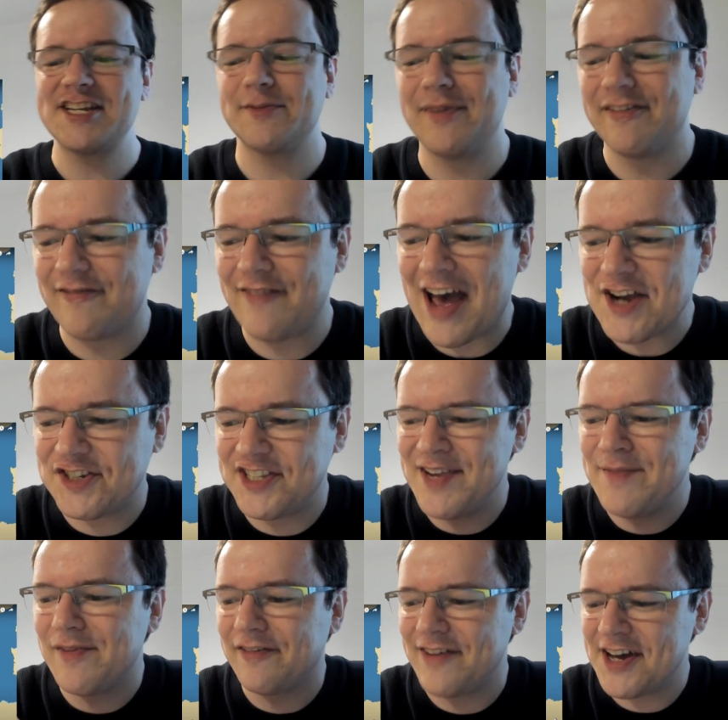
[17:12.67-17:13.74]
have been fascist
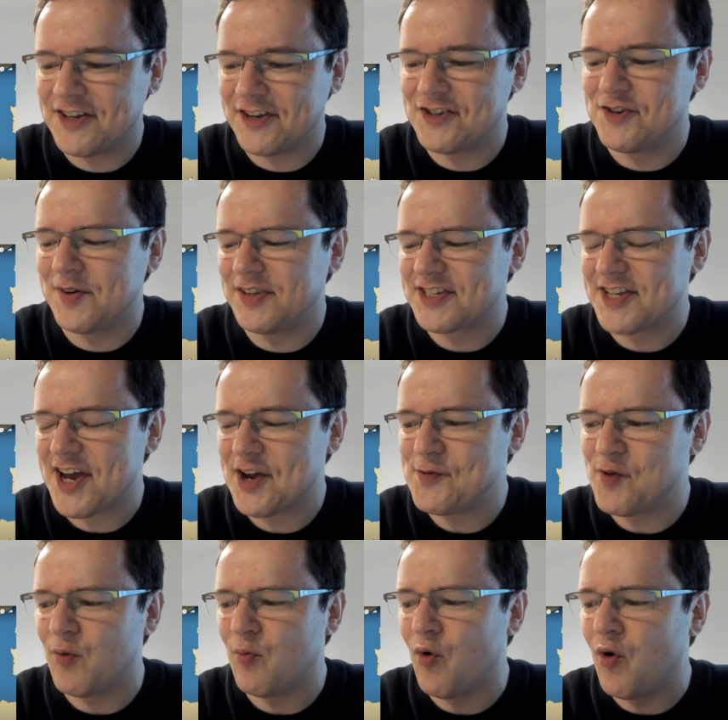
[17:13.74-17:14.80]
sympathetic during the Second
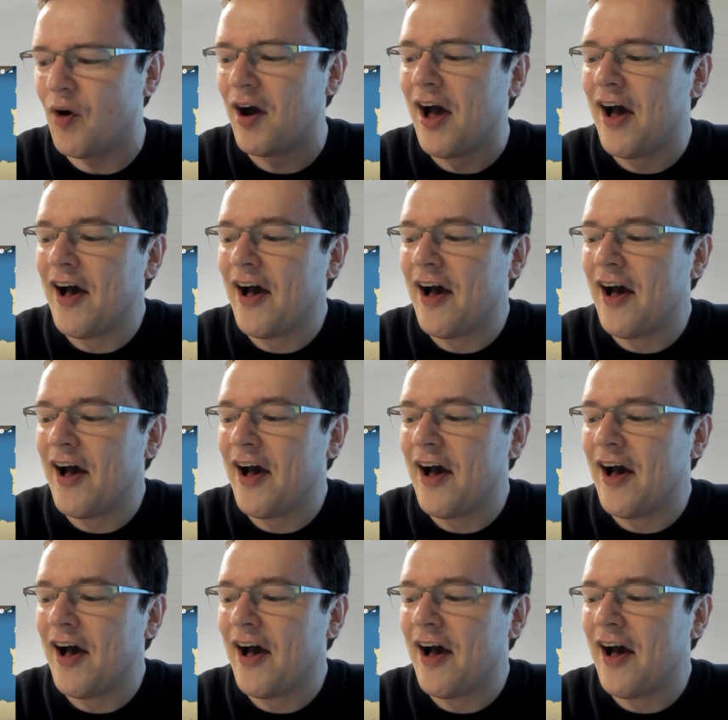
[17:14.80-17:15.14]
World War,